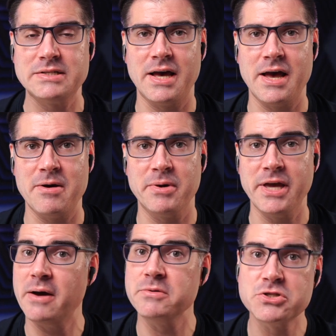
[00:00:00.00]
But yeah,
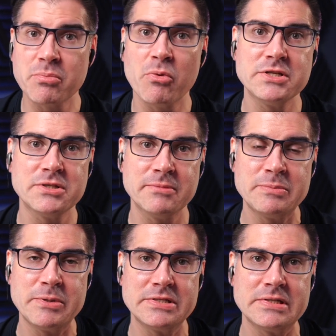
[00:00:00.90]
I would strip away some of these
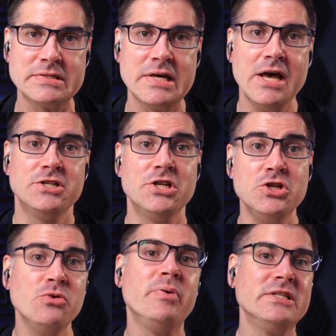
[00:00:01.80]
pieces to
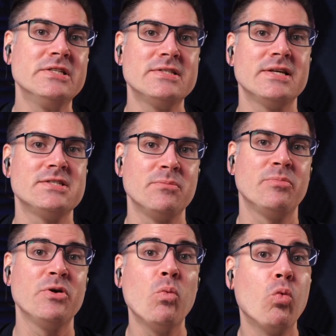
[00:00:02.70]
new pieces that simply
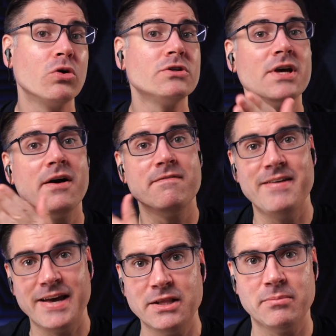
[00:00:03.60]
weren't
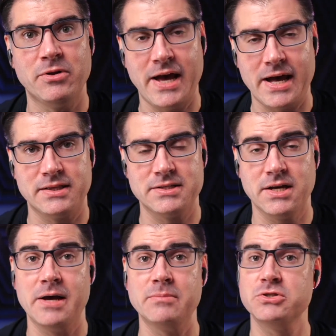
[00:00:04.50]
available at the
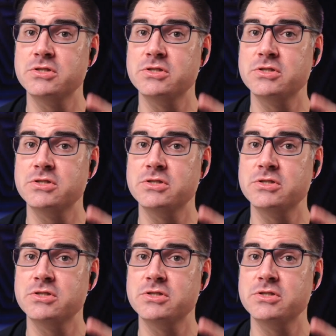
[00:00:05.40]
time. So this is